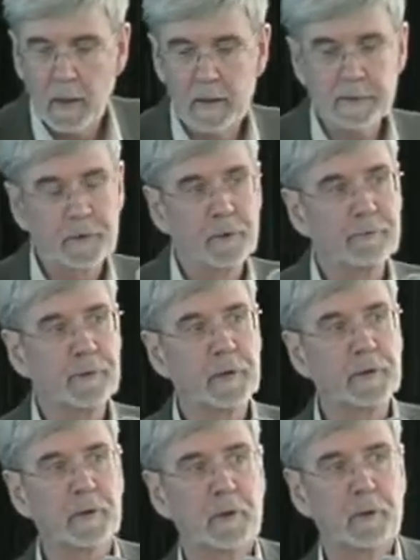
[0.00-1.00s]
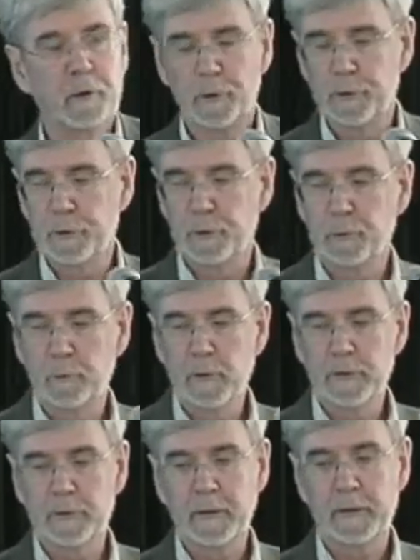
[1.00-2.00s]
So the first conclusion
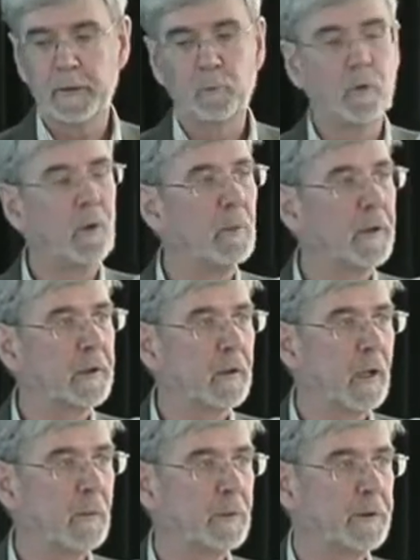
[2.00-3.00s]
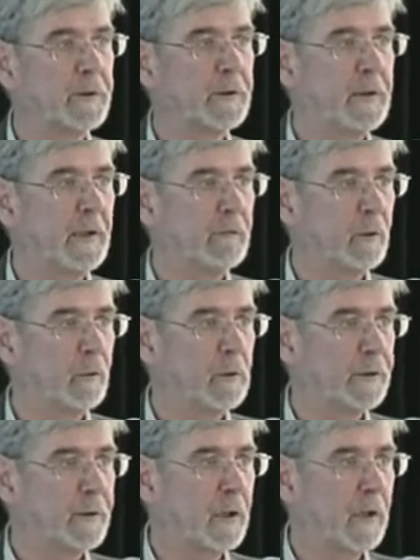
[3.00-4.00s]
was that in warmer climates, sea level
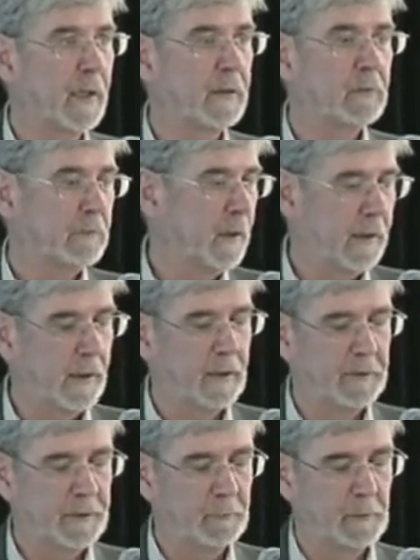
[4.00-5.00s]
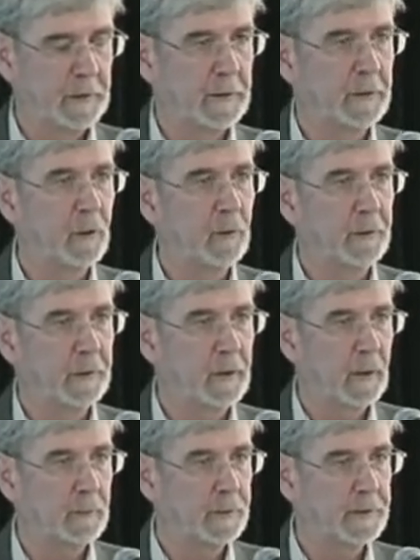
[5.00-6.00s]
was higher, and similarly in colder
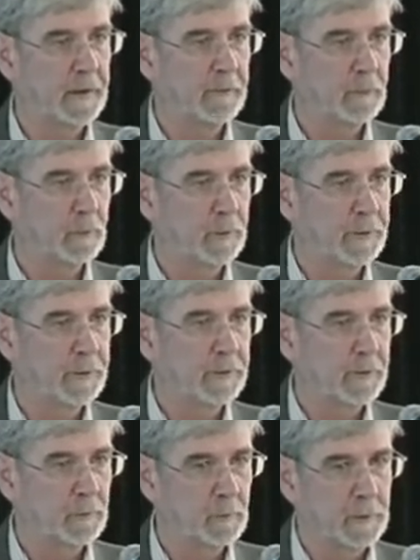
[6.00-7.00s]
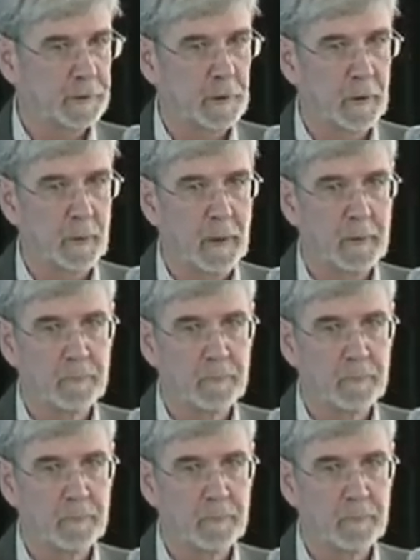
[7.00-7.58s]
climates, sea level was lower.